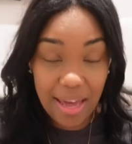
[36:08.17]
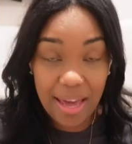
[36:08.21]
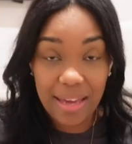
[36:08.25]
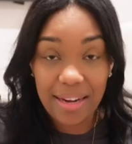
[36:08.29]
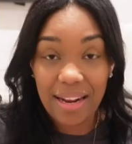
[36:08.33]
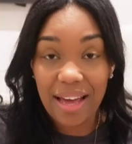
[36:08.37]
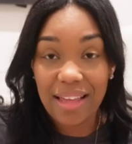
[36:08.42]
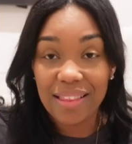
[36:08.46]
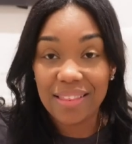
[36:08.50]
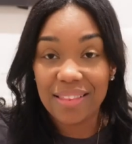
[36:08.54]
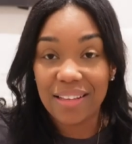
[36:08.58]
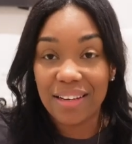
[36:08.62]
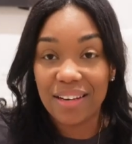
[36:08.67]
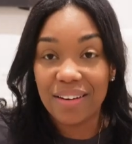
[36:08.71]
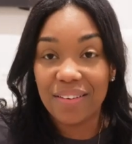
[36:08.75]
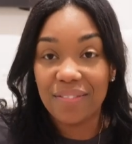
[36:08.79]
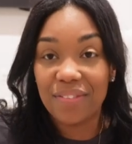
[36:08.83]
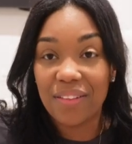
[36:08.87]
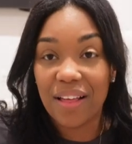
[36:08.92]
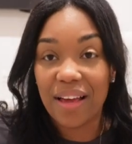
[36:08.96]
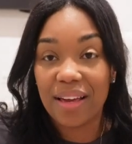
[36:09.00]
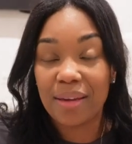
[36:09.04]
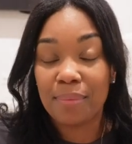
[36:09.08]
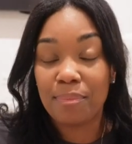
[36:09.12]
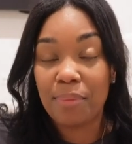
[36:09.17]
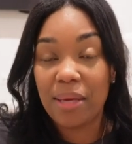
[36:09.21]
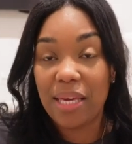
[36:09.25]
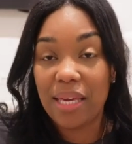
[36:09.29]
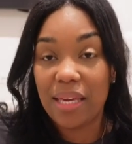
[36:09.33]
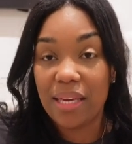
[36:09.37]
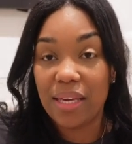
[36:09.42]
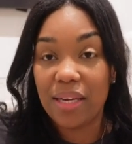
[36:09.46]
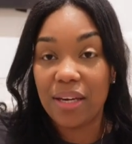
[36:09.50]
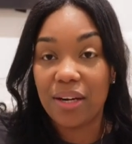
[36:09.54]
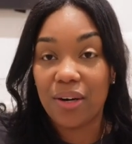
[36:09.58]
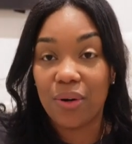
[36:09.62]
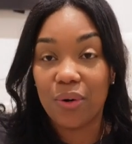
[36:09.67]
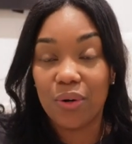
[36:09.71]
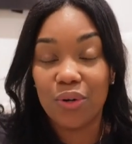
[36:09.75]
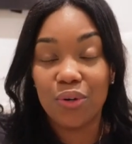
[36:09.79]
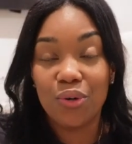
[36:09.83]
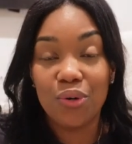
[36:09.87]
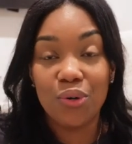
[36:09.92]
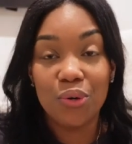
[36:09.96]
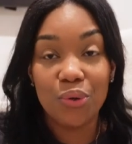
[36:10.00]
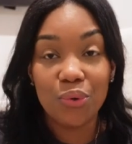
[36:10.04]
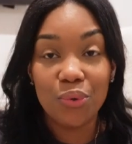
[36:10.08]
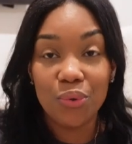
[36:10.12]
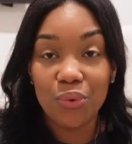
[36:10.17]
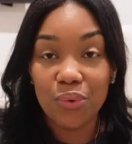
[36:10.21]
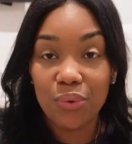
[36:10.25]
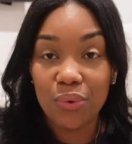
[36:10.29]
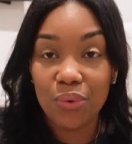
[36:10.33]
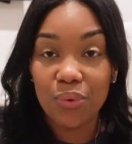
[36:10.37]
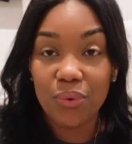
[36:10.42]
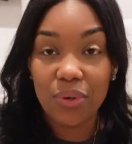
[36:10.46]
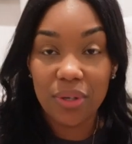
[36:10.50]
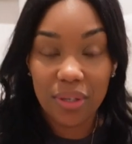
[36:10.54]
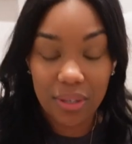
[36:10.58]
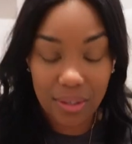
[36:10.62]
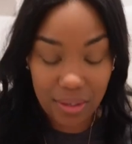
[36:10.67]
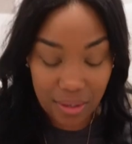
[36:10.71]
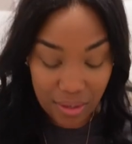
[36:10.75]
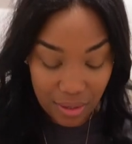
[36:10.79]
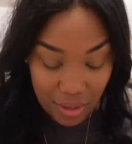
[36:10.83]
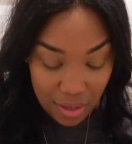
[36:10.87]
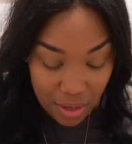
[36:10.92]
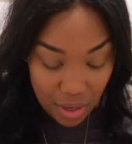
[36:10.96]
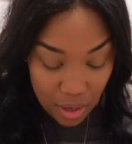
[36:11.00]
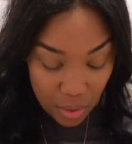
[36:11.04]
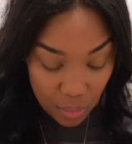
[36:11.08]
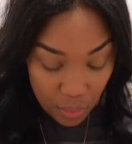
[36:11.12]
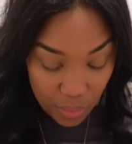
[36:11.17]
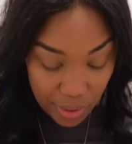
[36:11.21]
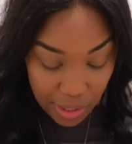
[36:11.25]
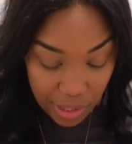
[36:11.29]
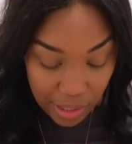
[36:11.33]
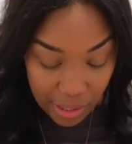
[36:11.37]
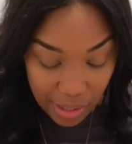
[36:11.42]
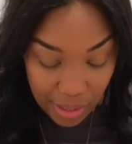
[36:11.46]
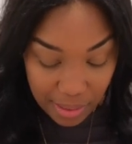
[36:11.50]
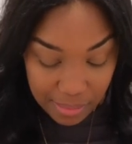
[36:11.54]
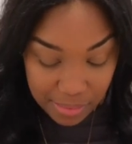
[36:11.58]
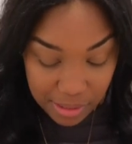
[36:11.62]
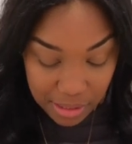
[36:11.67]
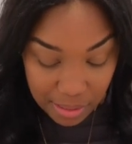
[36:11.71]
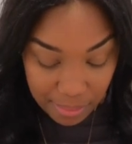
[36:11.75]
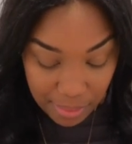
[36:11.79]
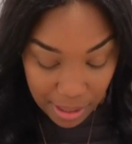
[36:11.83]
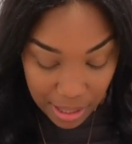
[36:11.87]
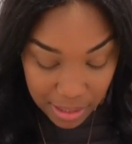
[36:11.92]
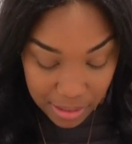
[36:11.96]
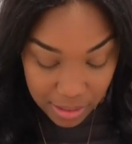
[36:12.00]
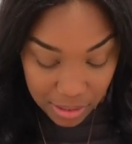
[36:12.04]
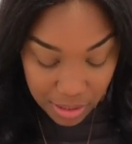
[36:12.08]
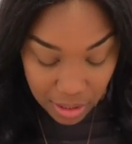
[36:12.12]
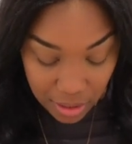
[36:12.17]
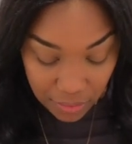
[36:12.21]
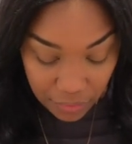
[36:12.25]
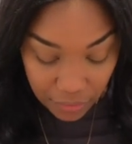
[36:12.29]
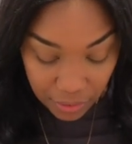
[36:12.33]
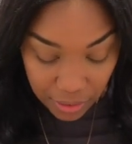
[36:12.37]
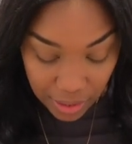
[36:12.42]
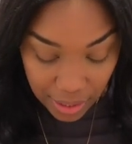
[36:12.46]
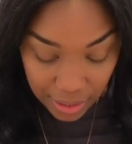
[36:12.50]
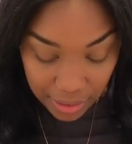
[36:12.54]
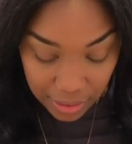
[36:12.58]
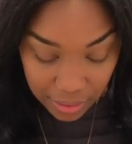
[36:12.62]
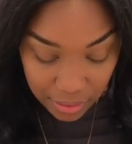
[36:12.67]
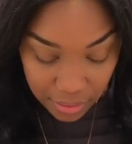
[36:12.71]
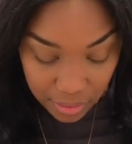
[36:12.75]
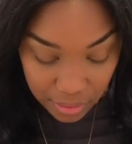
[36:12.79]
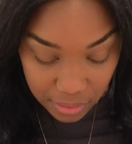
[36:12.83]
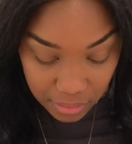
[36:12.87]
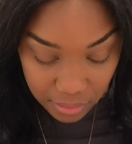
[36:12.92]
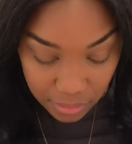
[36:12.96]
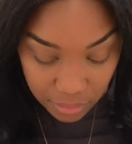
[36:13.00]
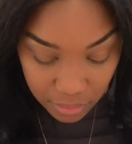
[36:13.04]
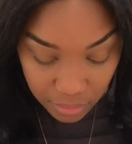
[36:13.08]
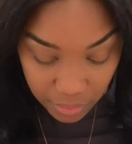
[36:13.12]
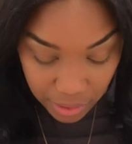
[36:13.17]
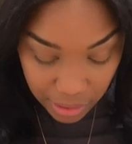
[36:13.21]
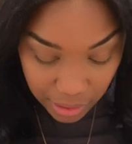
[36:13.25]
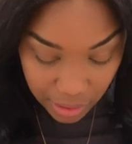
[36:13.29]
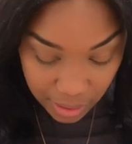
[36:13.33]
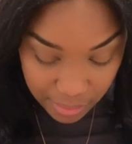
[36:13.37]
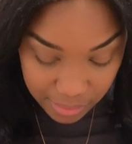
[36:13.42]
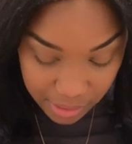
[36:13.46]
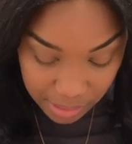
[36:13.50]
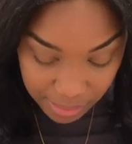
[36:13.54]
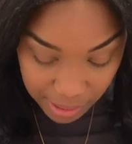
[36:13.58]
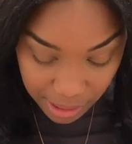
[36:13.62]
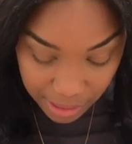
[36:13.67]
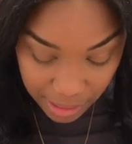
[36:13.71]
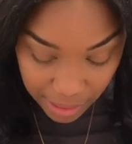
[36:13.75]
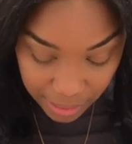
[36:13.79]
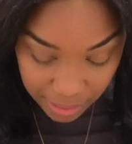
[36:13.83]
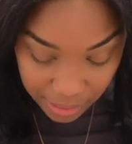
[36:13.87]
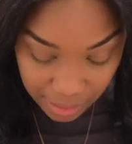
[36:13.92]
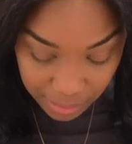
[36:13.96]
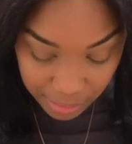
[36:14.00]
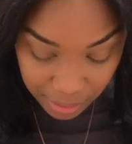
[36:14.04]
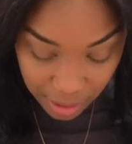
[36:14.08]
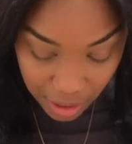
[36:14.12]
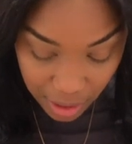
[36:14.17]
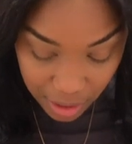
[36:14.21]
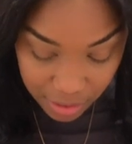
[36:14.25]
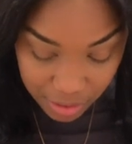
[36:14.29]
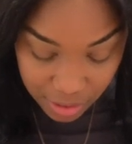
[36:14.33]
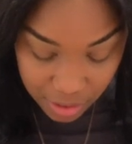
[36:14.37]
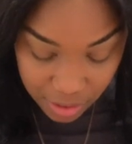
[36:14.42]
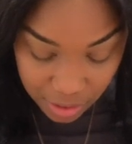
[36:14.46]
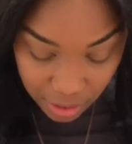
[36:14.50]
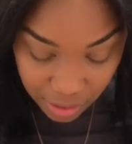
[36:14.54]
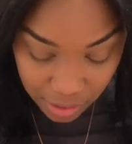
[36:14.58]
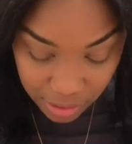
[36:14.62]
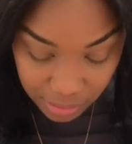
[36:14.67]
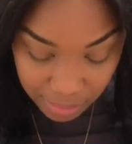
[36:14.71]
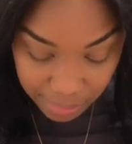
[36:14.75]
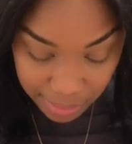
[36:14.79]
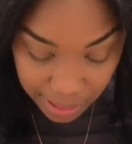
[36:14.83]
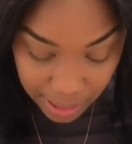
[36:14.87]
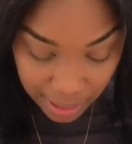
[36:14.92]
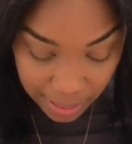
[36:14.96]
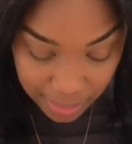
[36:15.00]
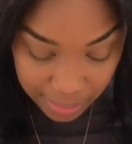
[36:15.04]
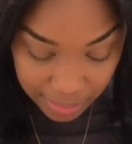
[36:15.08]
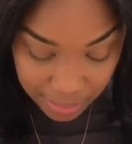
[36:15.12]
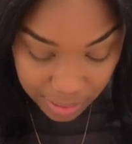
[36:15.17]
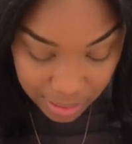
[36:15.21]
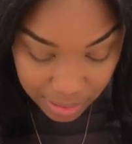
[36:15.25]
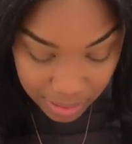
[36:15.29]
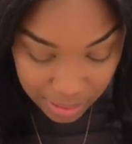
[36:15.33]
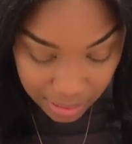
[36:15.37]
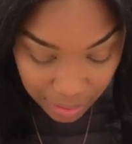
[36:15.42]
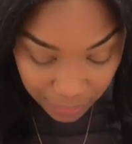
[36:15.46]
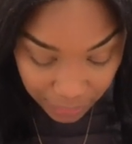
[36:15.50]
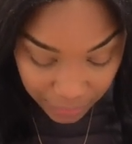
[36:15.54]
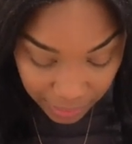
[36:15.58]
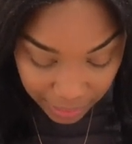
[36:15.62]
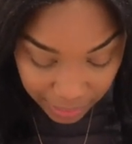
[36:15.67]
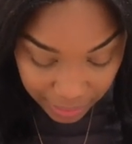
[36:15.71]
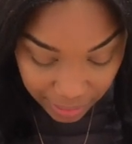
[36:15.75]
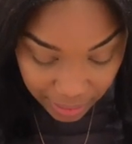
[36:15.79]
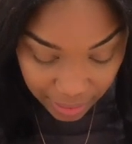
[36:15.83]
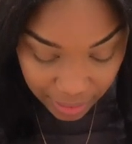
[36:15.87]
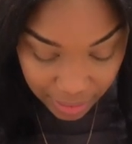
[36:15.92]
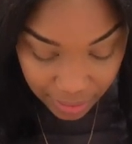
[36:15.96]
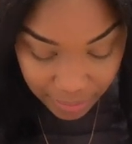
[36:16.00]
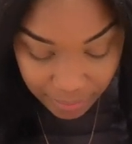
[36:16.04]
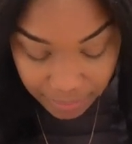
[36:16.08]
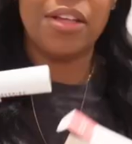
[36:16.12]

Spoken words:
And I love like pink or nude when it comes to buying stuff for like, when it comes to buying like lip glosses or lip balms and stuff like that.